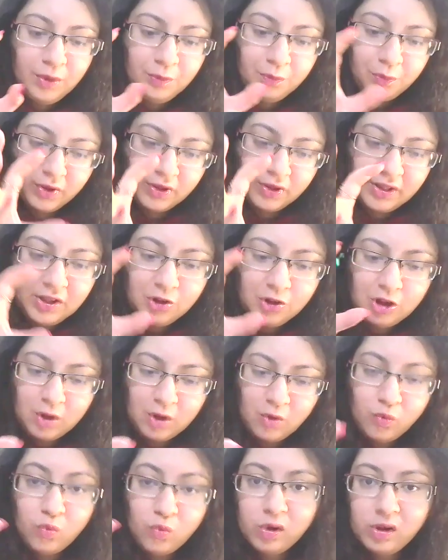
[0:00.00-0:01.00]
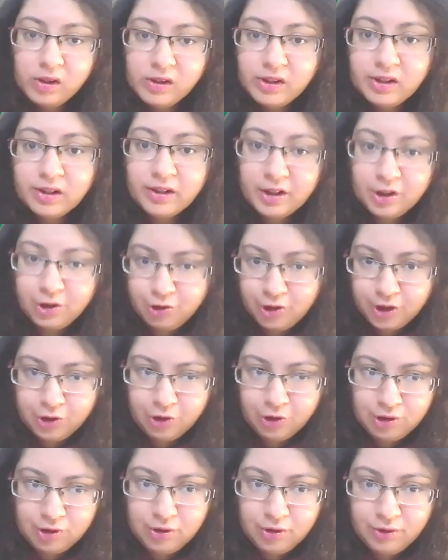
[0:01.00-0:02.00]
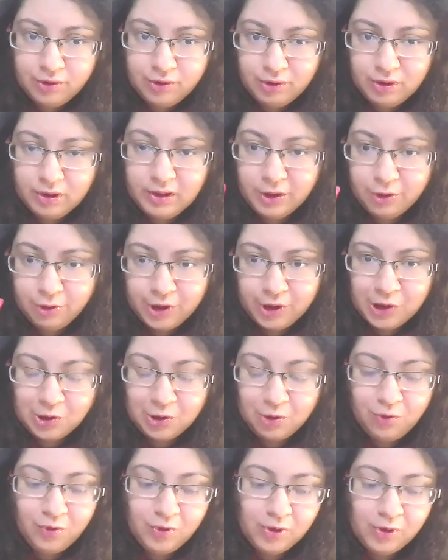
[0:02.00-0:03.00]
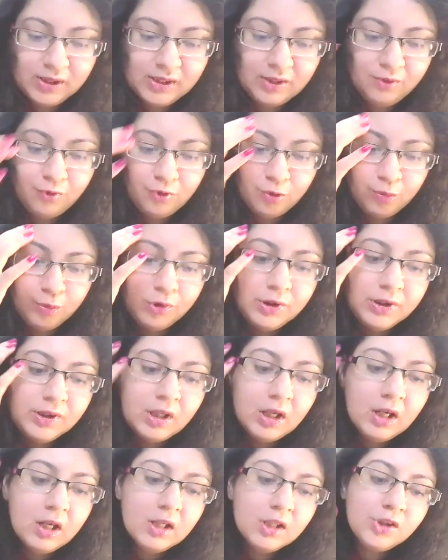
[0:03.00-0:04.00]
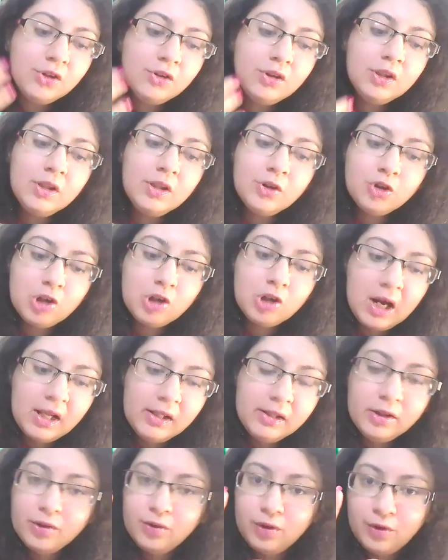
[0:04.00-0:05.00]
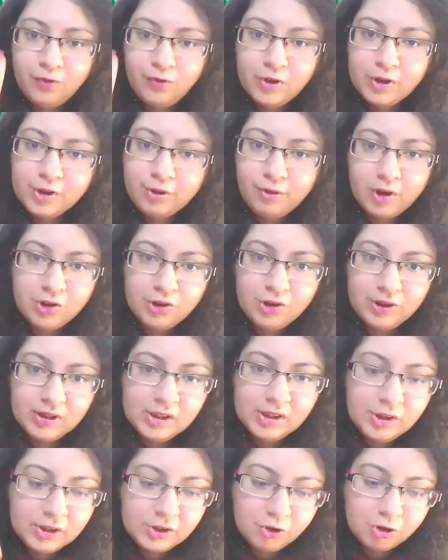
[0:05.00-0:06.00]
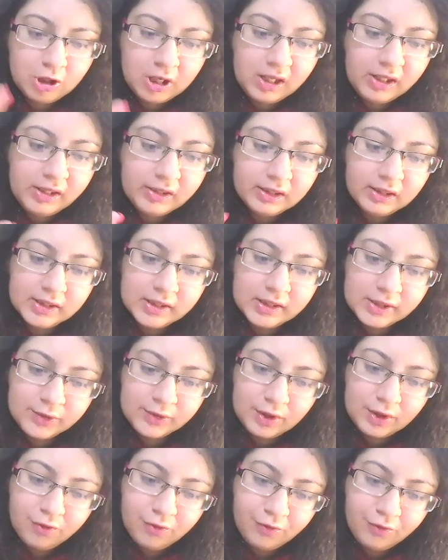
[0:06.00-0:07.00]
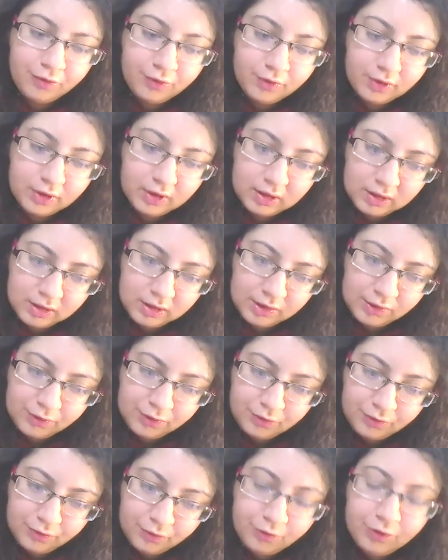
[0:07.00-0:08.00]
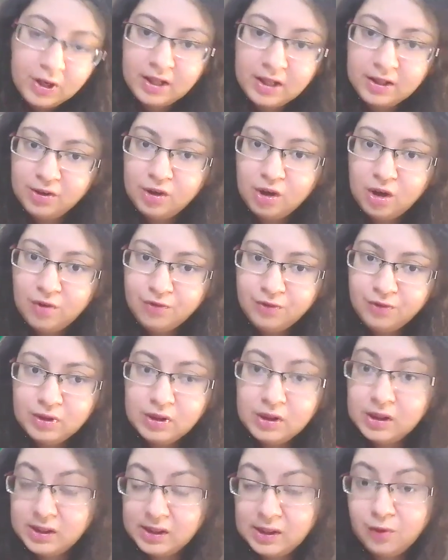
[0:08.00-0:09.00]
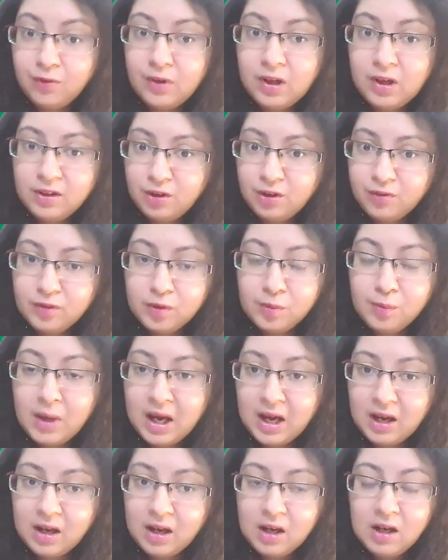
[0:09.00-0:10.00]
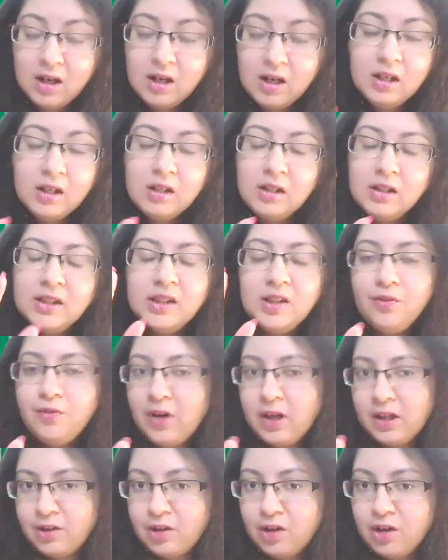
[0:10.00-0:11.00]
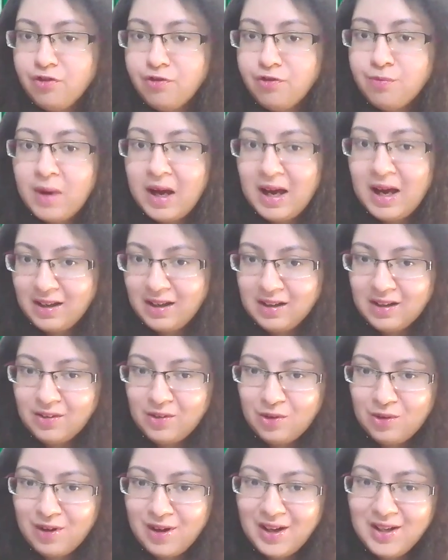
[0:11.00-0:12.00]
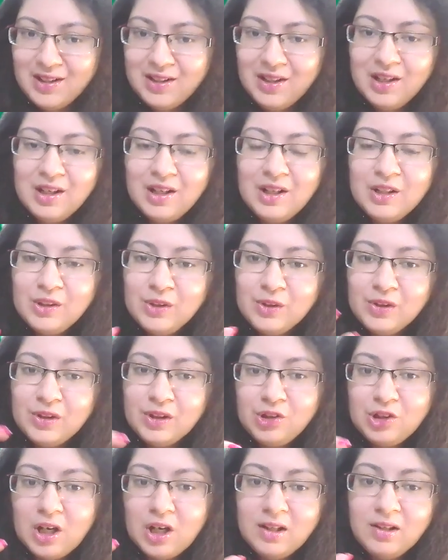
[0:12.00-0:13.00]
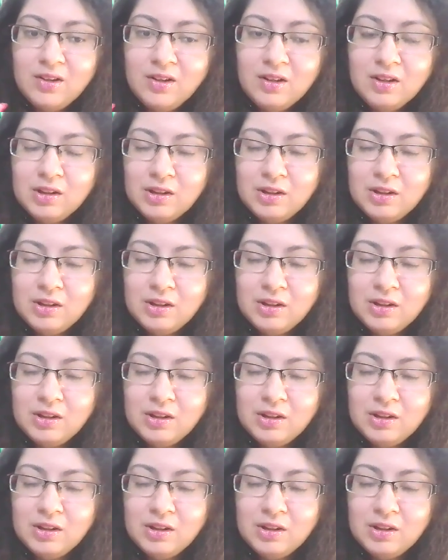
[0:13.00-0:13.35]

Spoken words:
with British and world literature. Literature first and foremost. So the first question is: the child is the father of the man, is the father of man, right? So the child